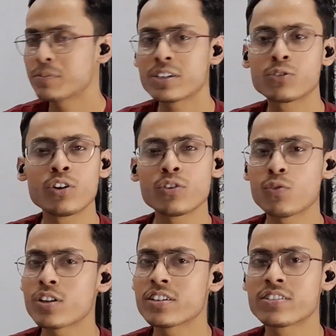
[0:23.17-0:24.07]
I'm just going to
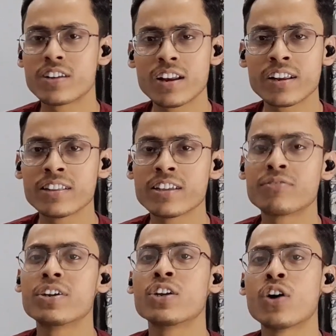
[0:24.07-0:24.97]
watch this trailer in
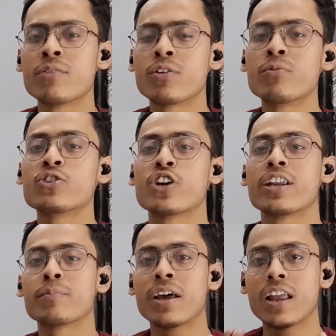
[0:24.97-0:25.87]
this video and will be
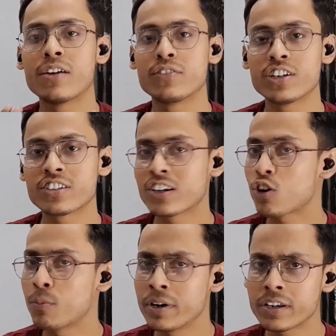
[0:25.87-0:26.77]
sharing my live reaction
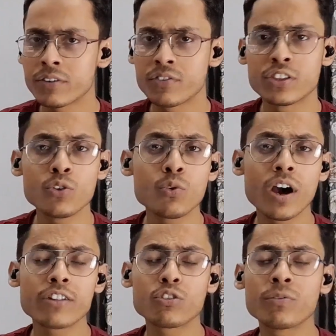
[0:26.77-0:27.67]
commentary with you
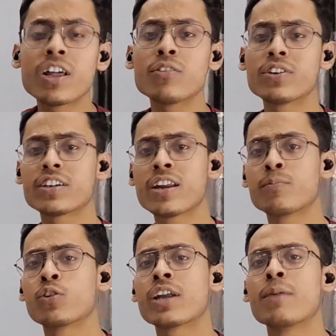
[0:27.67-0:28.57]
guys. So without wasting any
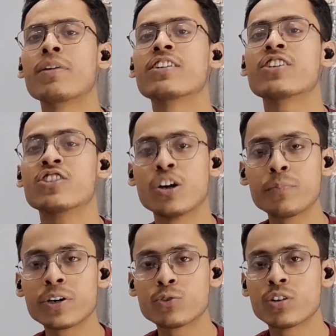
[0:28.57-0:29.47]
more time, let's just
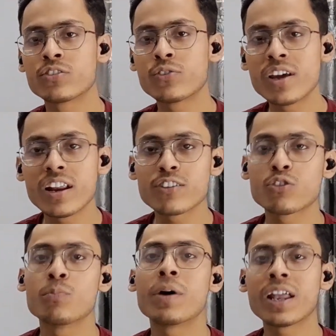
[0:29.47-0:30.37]
jump into the trailer.
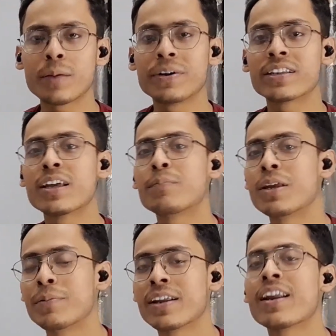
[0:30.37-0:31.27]
So buckle up, hit the
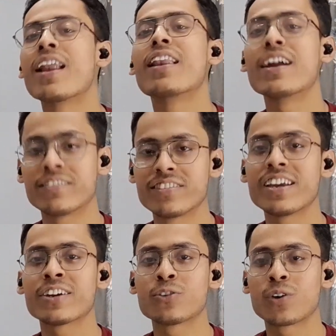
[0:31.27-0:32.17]
play button, and let's
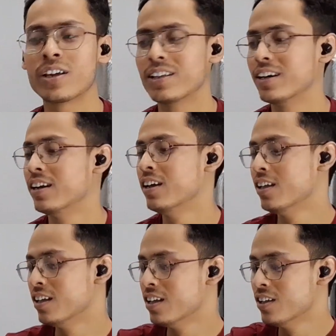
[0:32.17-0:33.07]
react together.
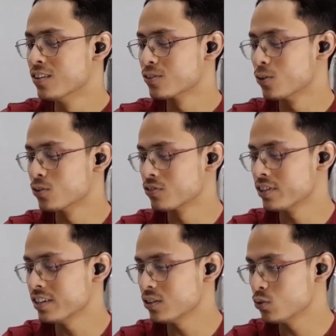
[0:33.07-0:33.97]
So
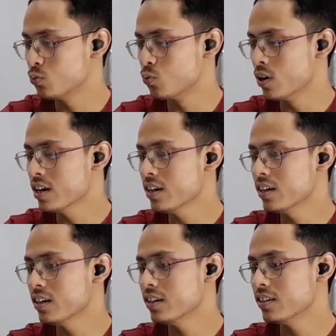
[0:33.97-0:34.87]
3, 2,
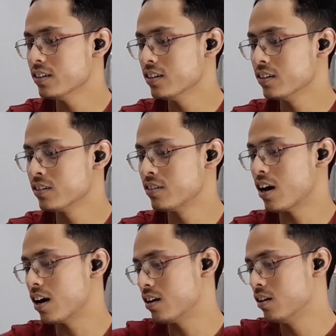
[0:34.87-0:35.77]
1,
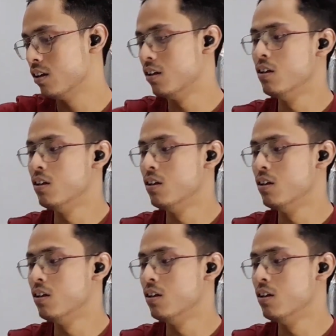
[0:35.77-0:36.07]
start.